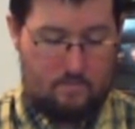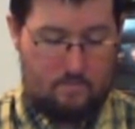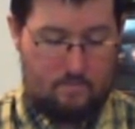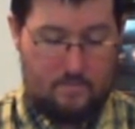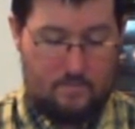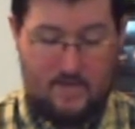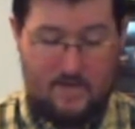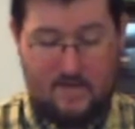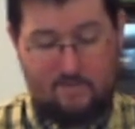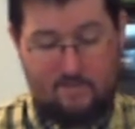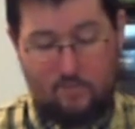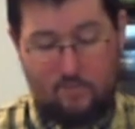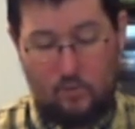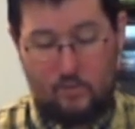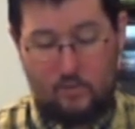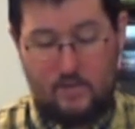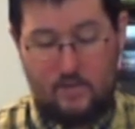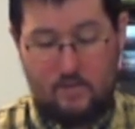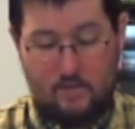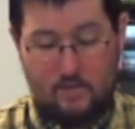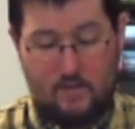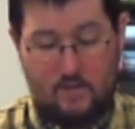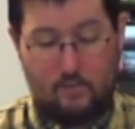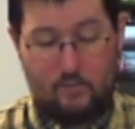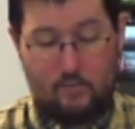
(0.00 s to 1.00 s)
I only
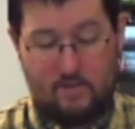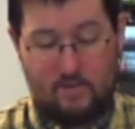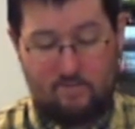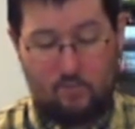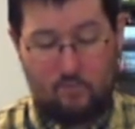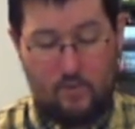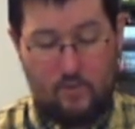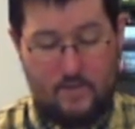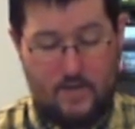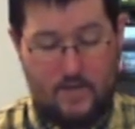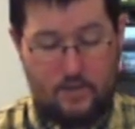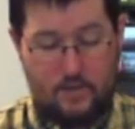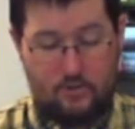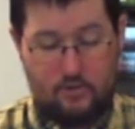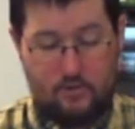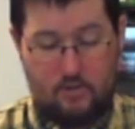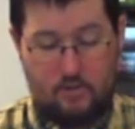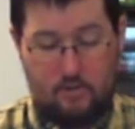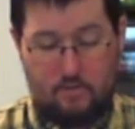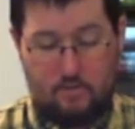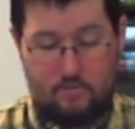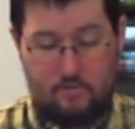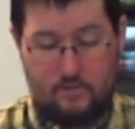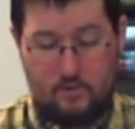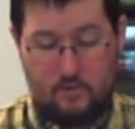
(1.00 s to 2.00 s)
have 1 action
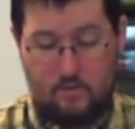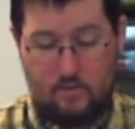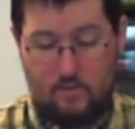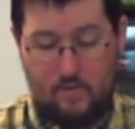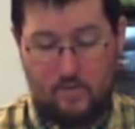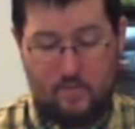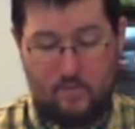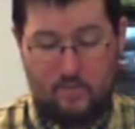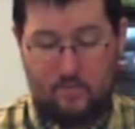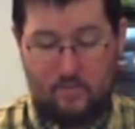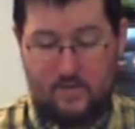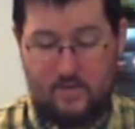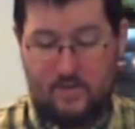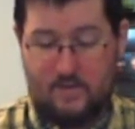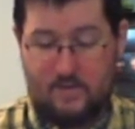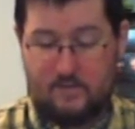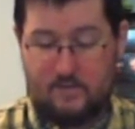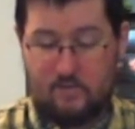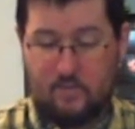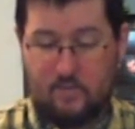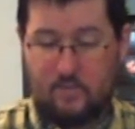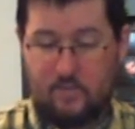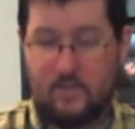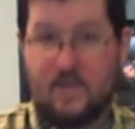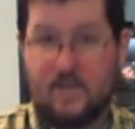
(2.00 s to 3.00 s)
card, so I'm gonna play it. So I'm
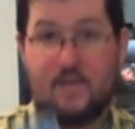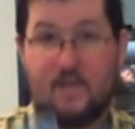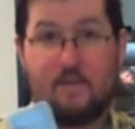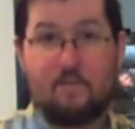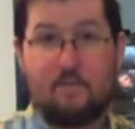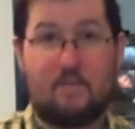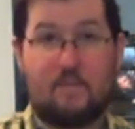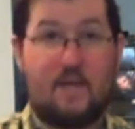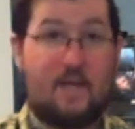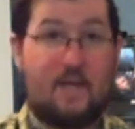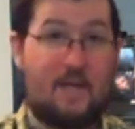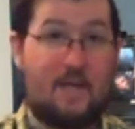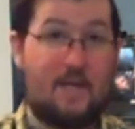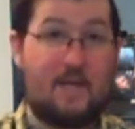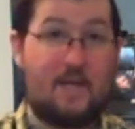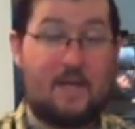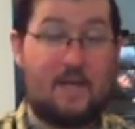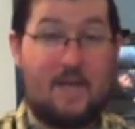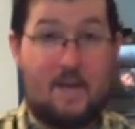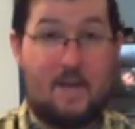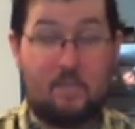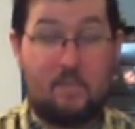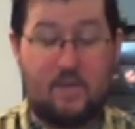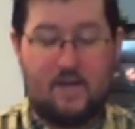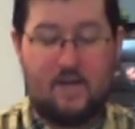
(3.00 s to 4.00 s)
gonna play
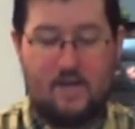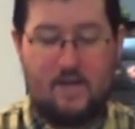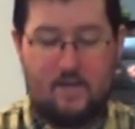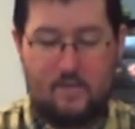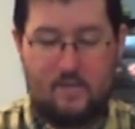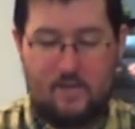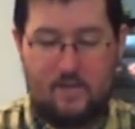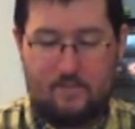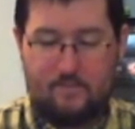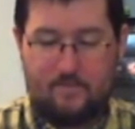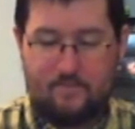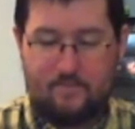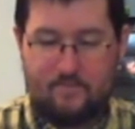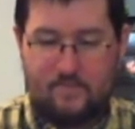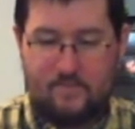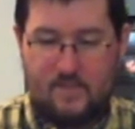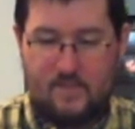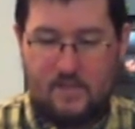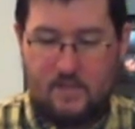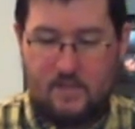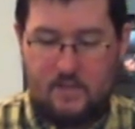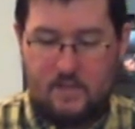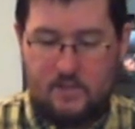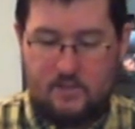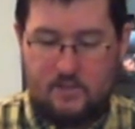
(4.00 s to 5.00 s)
Gambling. I'm in.
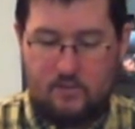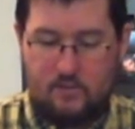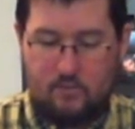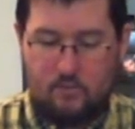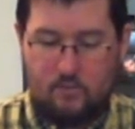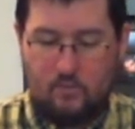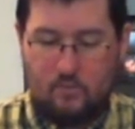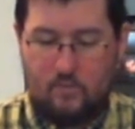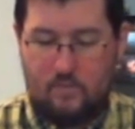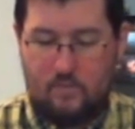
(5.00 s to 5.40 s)
So